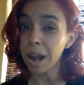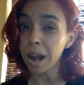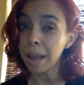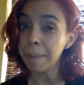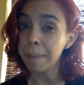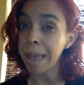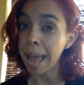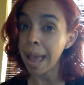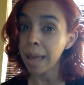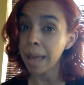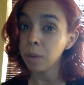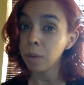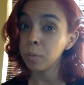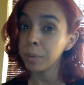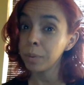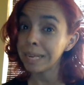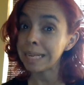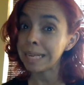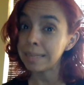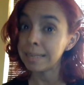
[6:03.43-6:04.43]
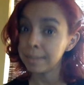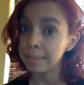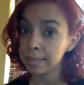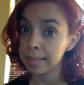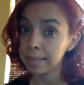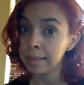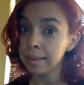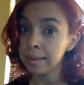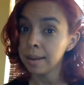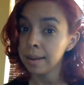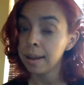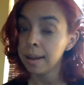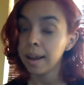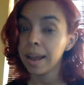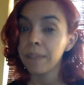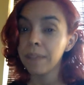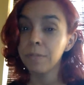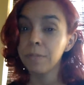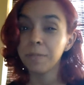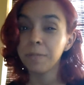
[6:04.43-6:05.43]
I'm at Whitney D.
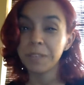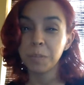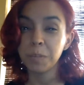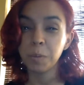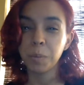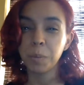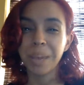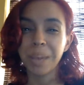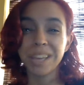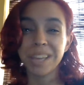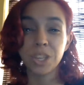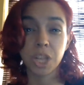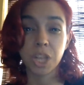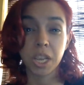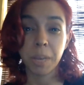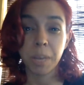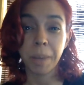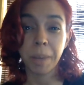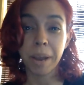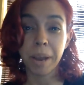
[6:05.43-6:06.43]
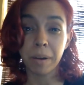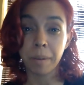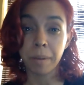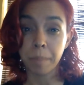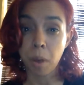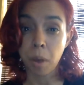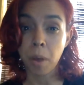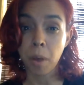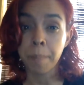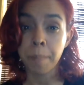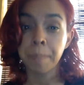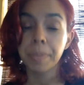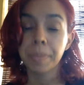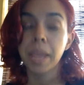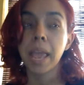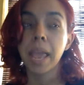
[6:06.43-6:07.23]
I have a Facebook page, Geek Pirate Mom.